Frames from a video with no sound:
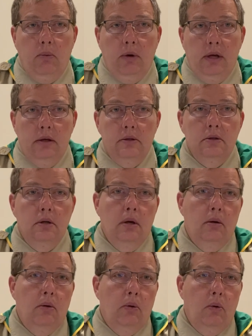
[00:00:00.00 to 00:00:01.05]
rings,
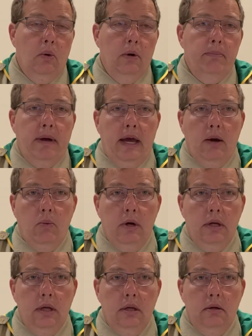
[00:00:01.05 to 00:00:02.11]
or pack one
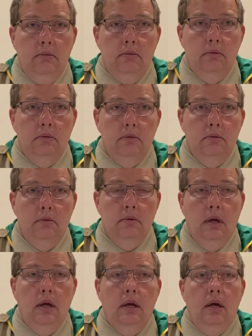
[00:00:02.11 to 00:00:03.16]
in.
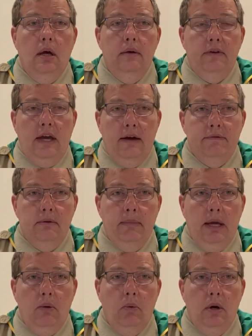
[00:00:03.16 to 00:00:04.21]
If you have to
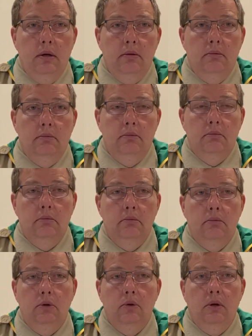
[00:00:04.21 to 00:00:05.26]
make one,
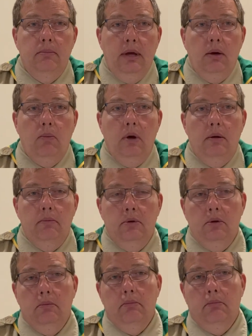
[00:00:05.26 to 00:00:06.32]
you can make one
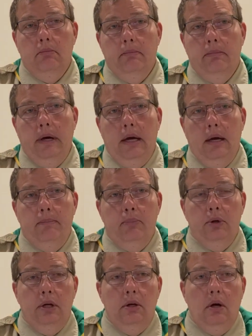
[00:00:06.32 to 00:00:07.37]
by
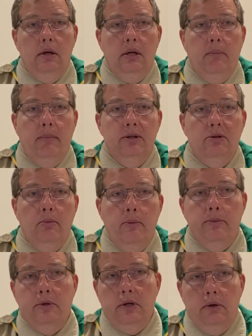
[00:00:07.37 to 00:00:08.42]
putting non-combustible
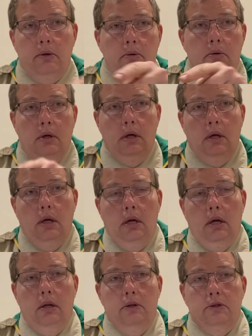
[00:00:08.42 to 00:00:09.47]
material
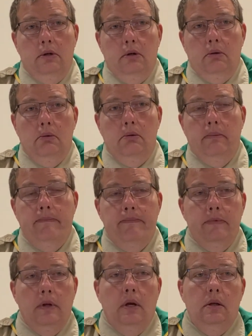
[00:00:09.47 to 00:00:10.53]
in a circle.
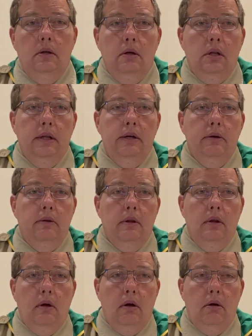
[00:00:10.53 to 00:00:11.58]
You clear
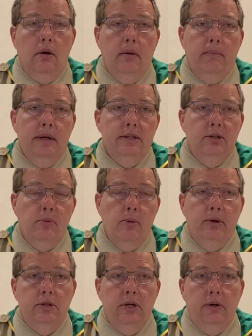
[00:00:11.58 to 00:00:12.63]
all combustible
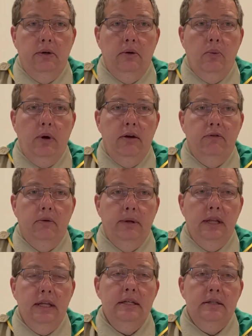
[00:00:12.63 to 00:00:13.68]
material away from
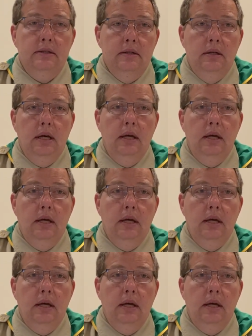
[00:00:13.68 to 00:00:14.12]
at least